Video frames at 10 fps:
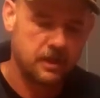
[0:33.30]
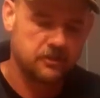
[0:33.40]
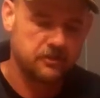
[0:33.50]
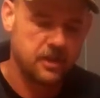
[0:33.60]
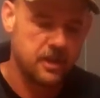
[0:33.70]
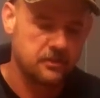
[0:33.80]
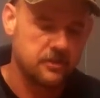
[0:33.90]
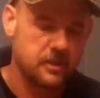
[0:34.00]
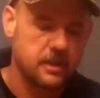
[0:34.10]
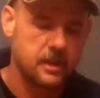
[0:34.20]
my
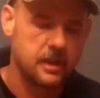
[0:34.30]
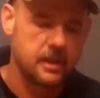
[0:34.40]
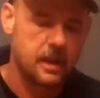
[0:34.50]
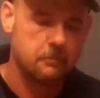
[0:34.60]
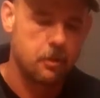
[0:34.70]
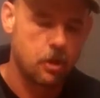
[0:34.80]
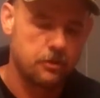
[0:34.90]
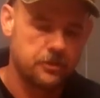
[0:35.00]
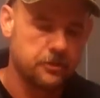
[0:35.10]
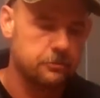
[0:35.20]
sets and I
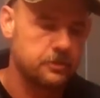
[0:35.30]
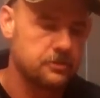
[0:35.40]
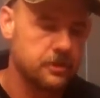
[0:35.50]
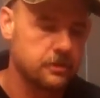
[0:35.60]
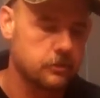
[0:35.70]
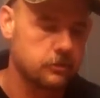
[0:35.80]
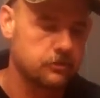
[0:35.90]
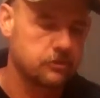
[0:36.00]
bought this particular